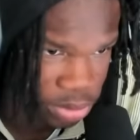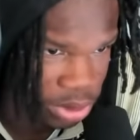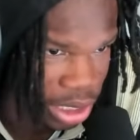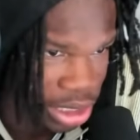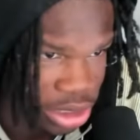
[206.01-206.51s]
we
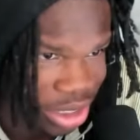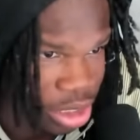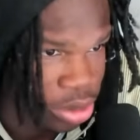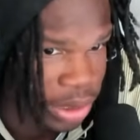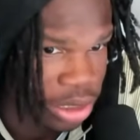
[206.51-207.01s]
had a
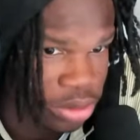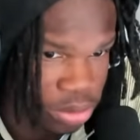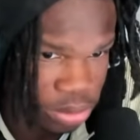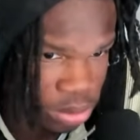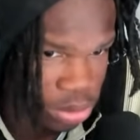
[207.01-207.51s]
shallow route,
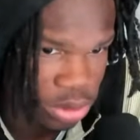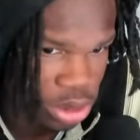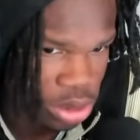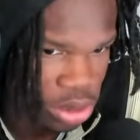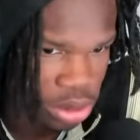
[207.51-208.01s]

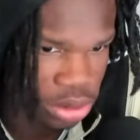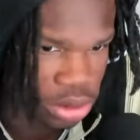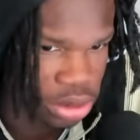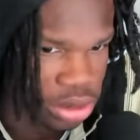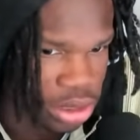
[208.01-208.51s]

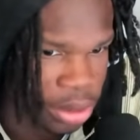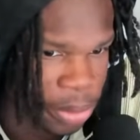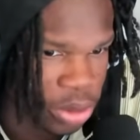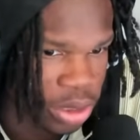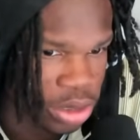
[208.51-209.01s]
did
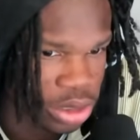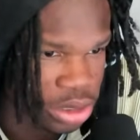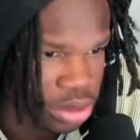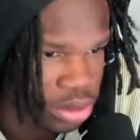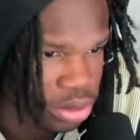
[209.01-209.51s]
my route,
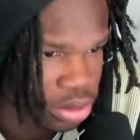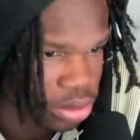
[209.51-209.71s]
and,